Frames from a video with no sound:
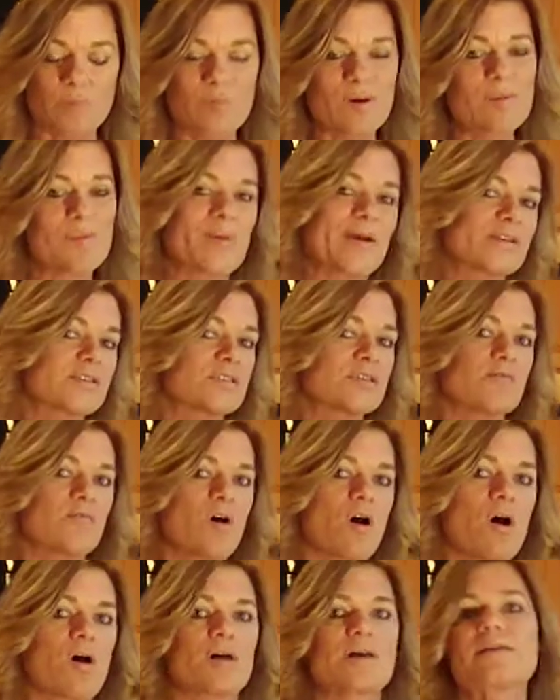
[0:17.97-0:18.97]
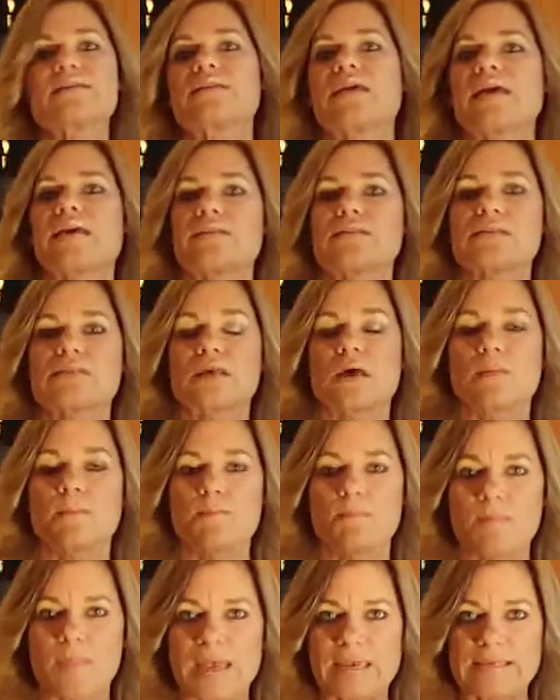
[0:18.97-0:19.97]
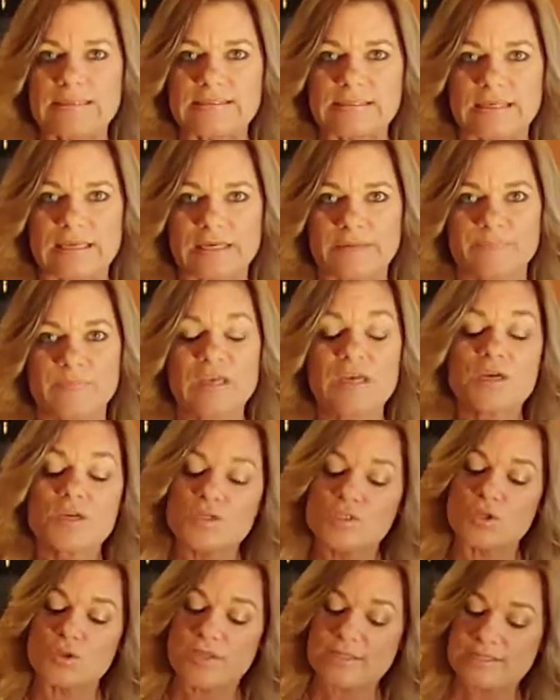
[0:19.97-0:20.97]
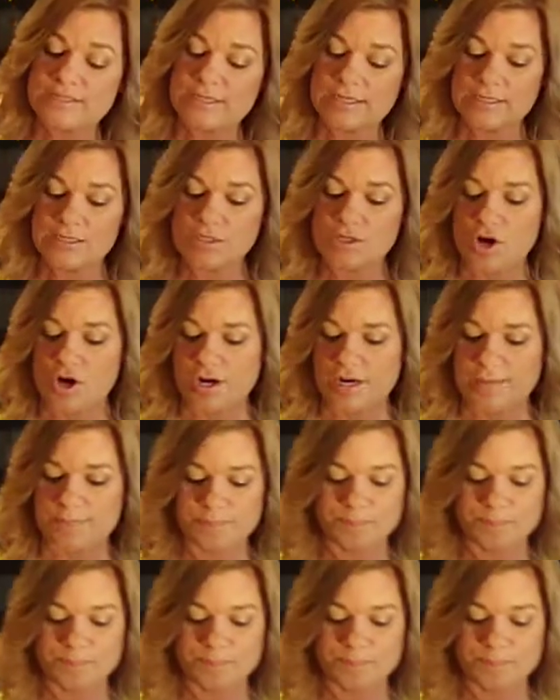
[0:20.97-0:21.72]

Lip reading: but best of all, it tastes amazing. So let's get started.